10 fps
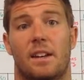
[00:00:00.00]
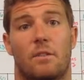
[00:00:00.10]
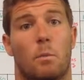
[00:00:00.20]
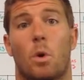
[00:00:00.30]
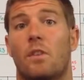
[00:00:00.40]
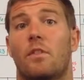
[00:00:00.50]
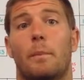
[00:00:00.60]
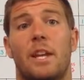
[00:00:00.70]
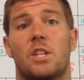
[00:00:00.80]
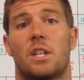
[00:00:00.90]
For more
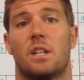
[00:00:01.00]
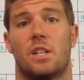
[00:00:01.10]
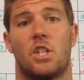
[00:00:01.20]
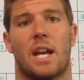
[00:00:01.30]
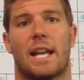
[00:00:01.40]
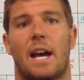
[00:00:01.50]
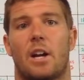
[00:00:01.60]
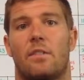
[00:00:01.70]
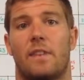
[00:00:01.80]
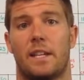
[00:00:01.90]
information, check
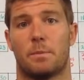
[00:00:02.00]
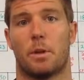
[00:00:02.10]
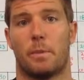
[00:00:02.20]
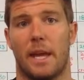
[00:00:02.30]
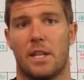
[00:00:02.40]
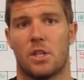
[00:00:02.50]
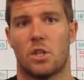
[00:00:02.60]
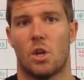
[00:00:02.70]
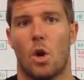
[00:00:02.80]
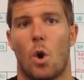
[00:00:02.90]
out our Facebook
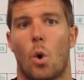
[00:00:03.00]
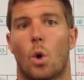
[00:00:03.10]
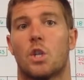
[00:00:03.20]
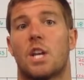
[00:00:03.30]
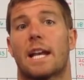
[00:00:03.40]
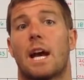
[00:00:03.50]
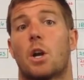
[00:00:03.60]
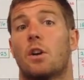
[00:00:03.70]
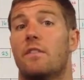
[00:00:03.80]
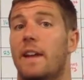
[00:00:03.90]
page or check
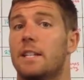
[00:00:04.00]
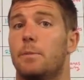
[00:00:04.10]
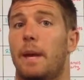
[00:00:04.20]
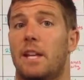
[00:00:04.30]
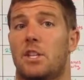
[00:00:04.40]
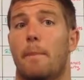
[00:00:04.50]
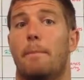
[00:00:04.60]
out our events page